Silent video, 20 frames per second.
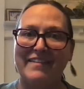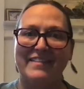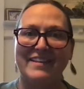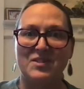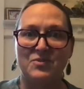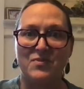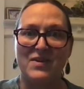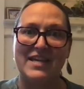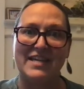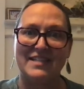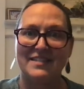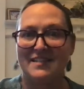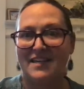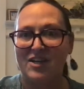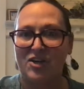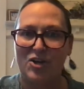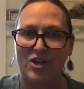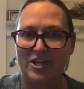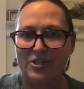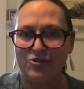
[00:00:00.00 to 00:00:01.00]
This week is like
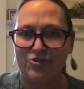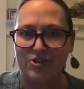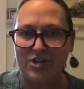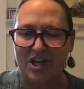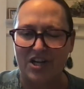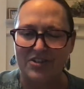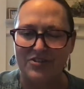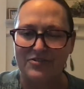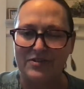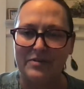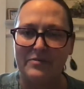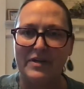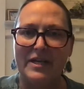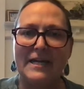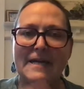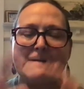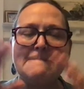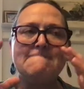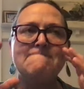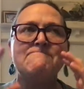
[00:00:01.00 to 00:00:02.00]
our introductory week.
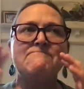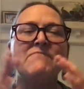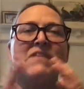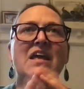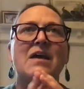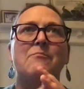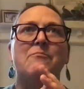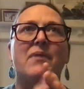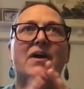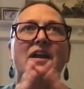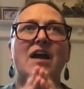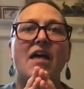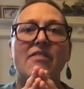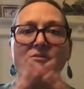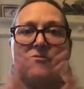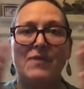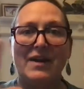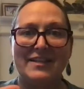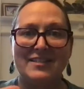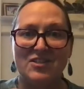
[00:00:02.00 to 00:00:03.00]
But
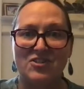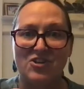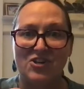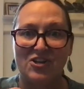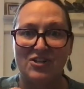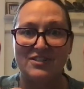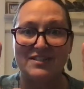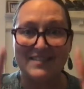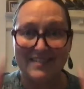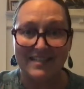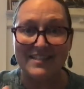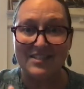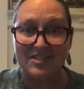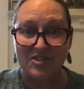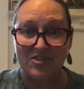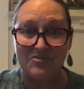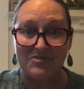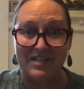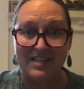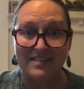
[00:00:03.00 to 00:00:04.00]
otherwise, there are 6
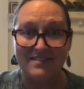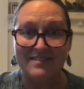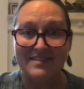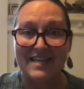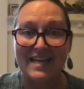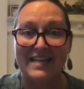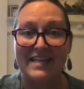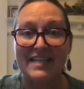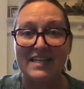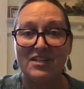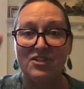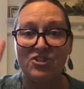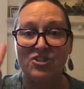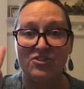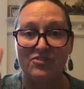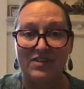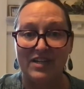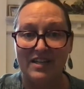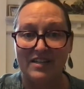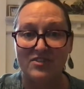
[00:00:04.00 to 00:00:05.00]
units, and each
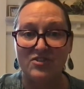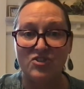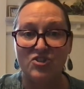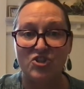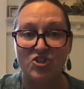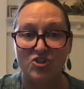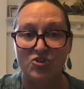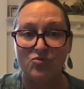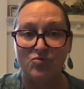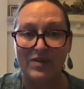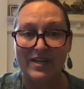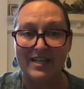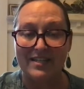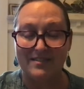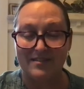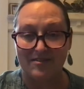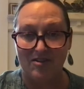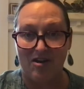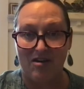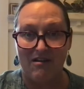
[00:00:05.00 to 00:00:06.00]
unit is 2 weeks
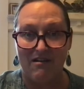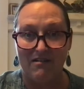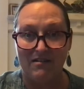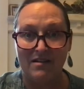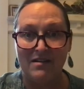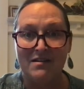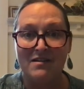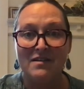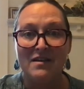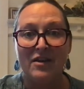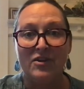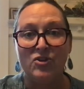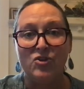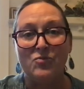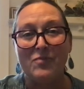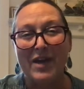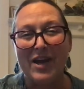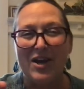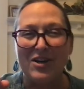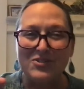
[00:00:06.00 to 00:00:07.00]
long. You
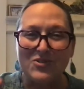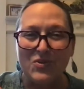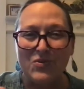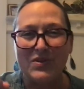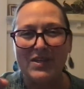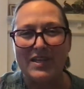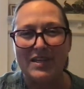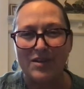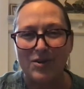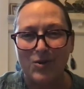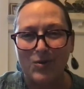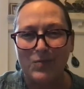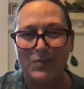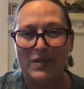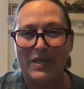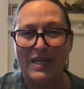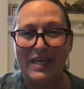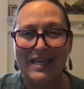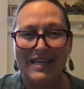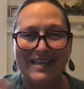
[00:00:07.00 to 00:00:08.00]
may also hear
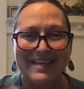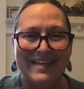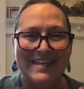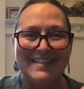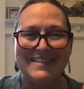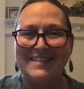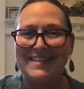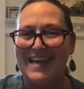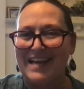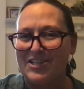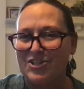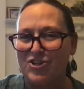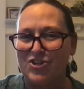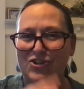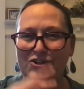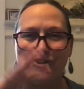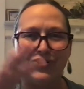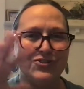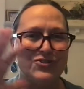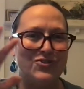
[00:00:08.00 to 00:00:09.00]
me in
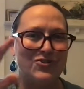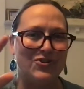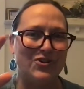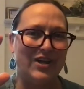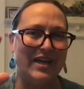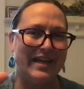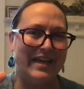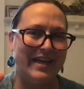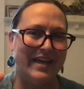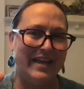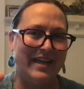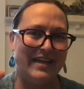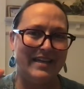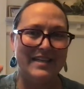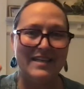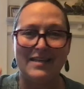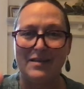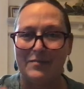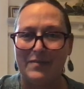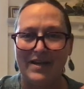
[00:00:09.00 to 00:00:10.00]
lectures or in
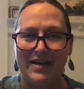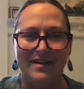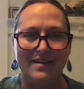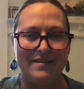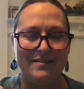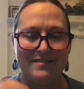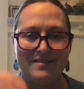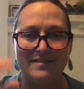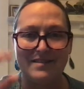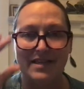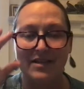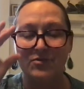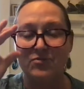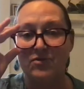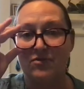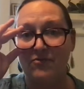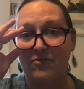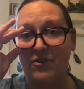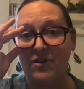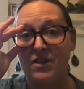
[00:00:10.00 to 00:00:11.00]
emails and things
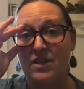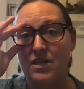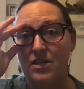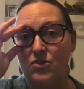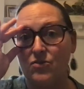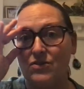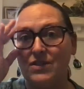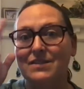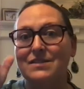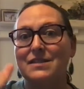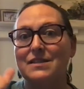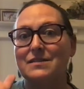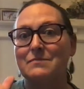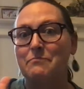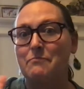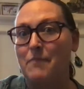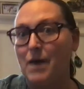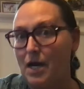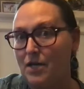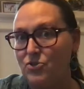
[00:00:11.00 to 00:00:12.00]
refer to the units as
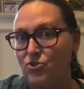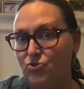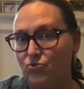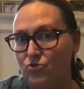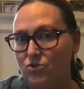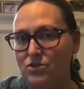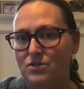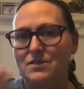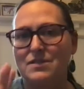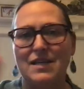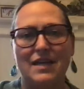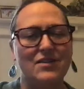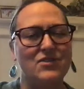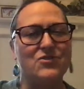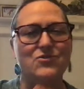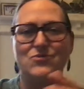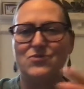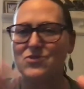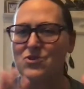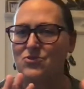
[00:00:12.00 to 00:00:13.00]
modules. I
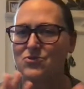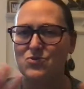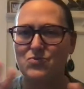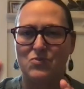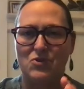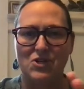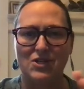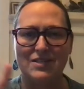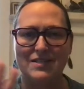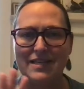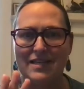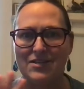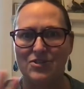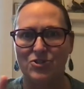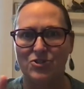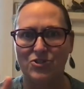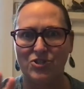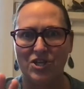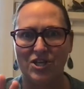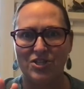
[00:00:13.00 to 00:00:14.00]
use those words
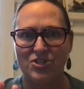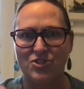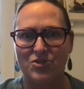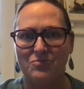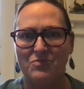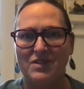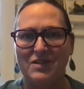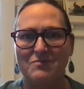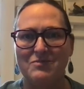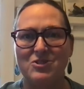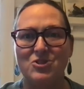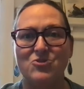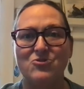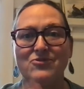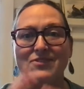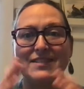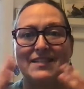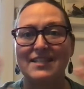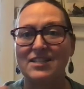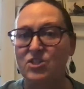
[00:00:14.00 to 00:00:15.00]
interchangeably. But so
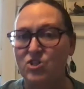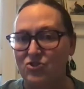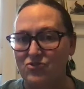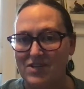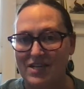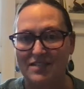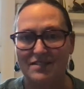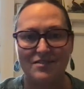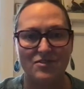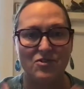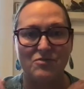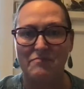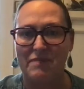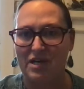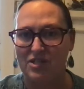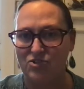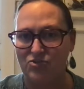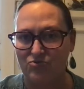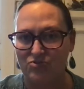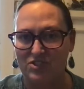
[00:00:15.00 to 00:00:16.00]
6 units or
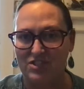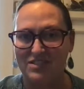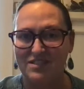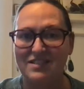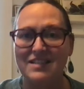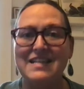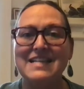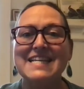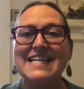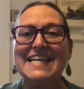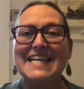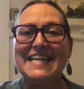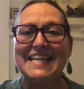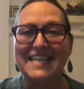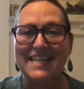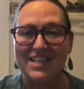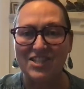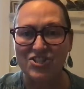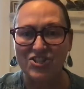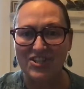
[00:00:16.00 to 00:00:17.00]
modules,
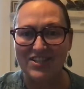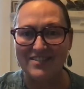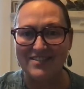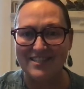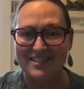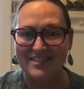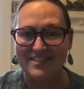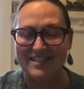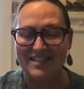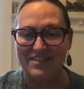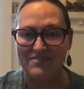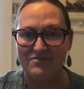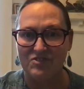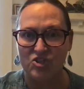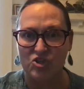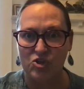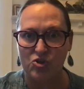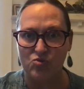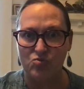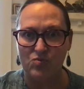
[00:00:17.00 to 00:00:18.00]
each consisting of
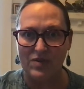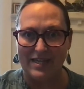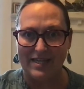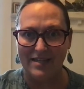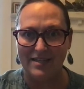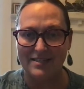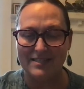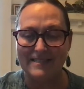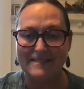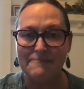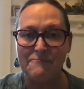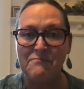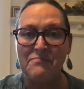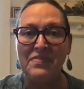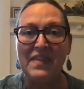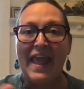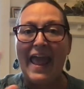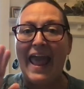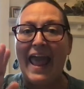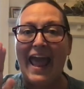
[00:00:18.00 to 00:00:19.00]
2 weeks.
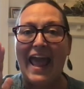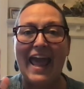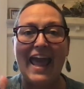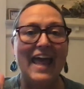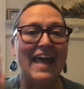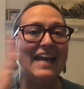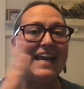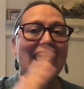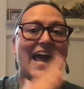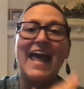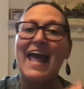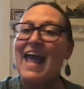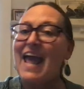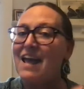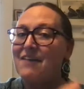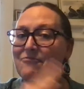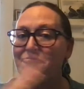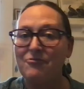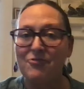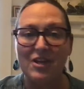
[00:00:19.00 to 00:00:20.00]
And
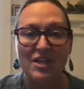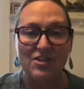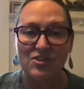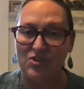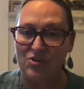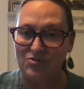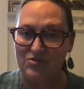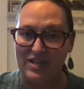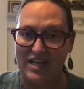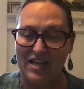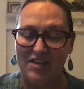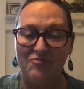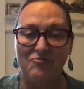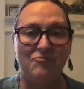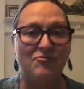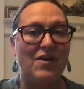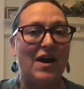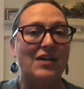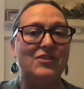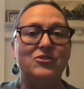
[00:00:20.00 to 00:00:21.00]
every unit
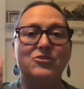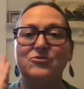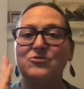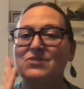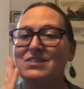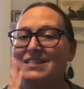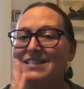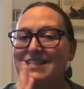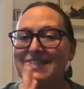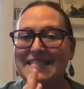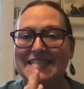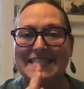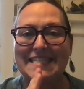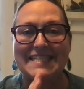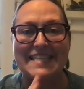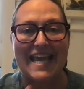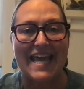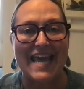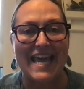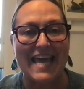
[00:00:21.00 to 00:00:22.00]
follows the
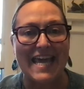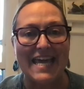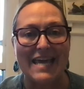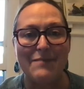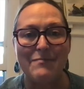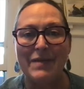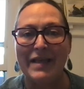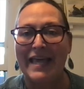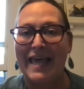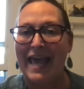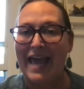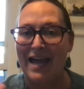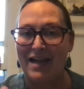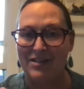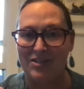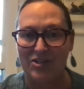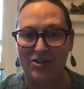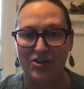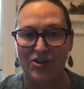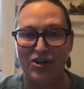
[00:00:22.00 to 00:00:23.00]
same
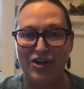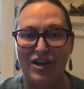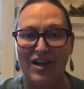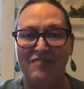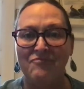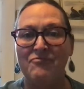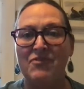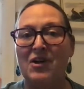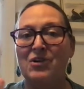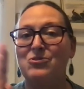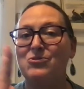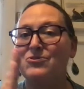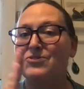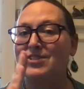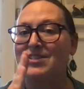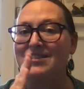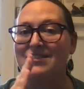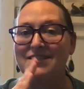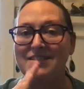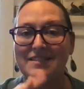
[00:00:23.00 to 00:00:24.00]
calendar and follows
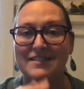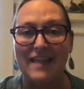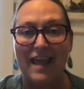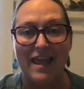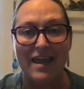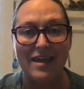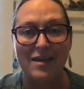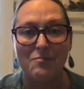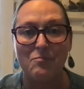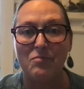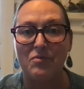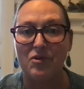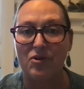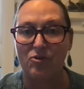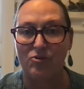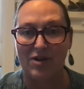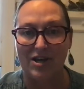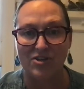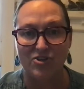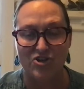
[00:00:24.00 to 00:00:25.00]
the same
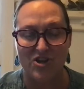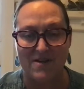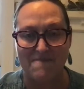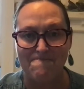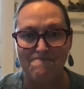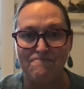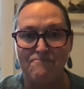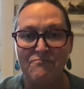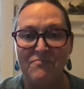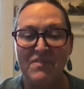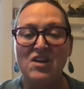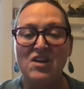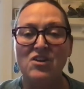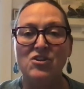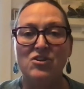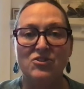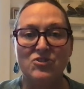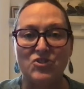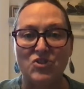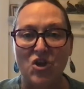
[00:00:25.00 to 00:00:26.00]
progression.
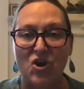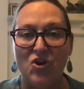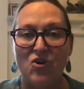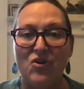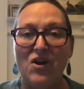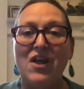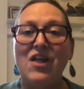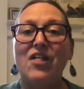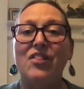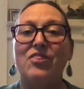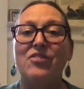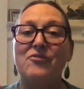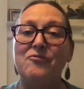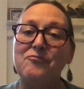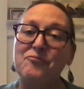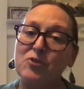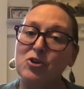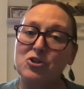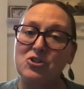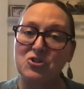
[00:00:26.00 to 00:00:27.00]
So the
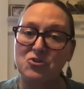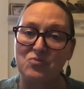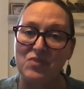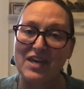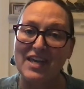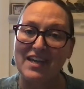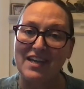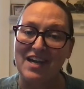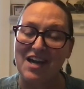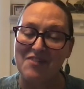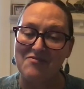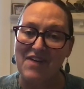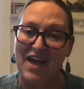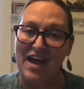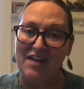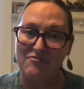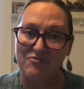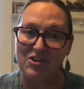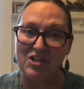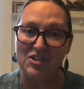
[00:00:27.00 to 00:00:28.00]
first week of
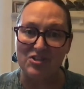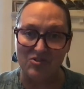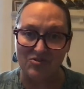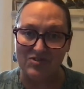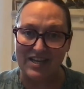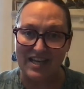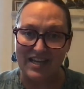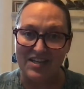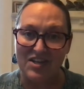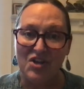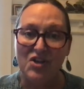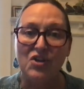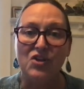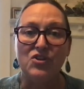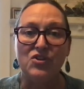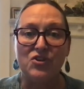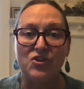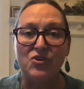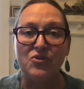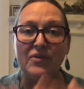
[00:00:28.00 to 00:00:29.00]
every unit,
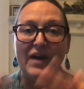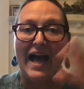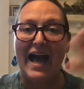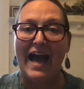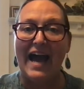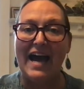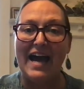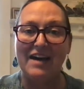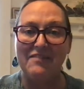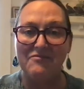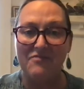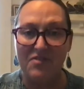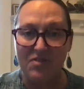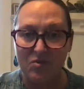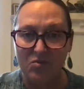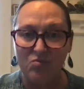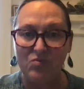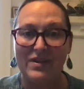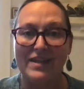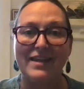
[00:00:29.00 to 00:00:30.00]
you have the
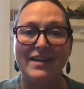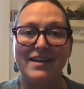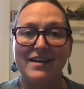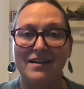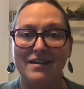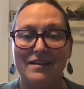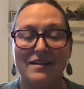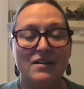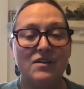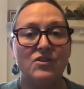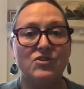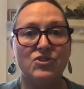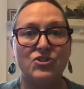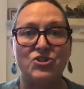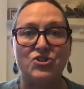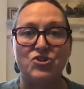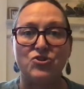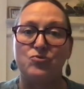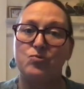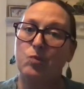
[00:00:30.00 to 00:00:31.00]
week
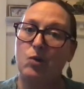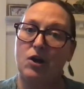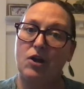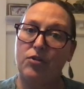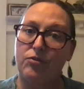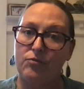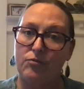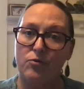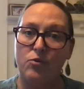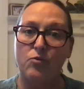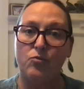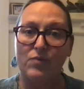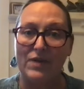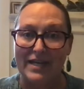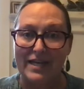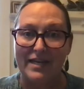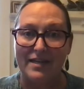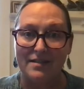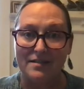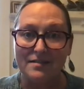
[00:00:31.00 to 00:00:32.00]
to work through the
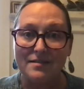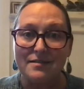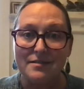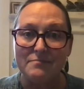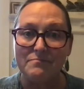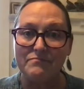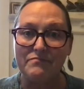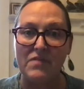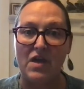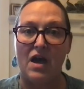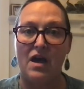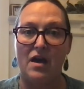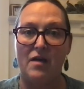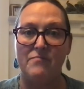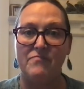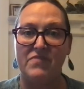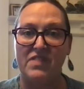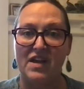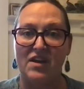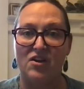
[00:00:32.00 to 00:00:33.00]
readings.
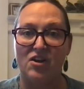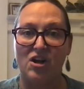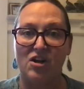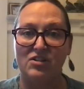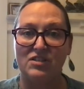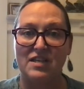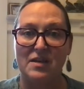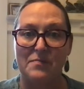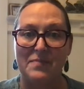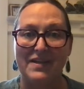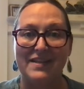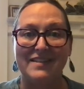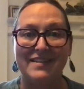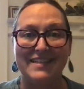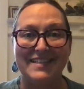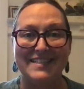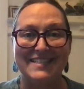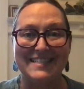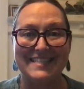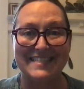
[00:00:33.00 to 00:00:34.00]
There are typically
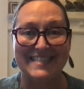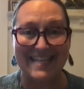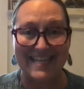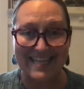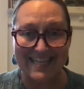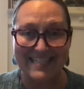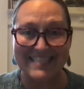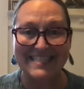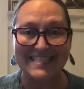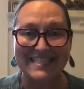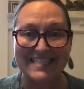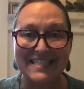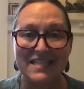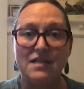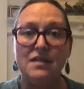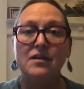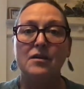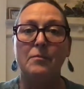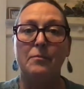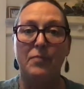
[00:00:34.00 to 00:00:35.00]
6
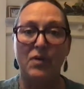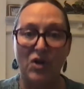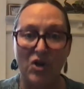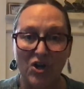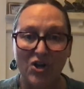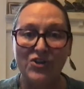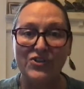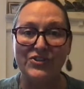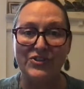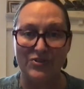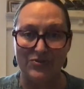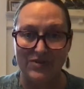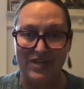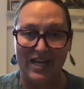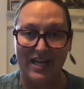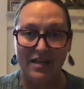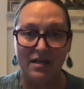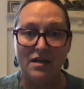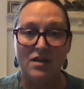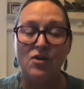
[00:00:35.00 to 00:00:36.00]
per unit.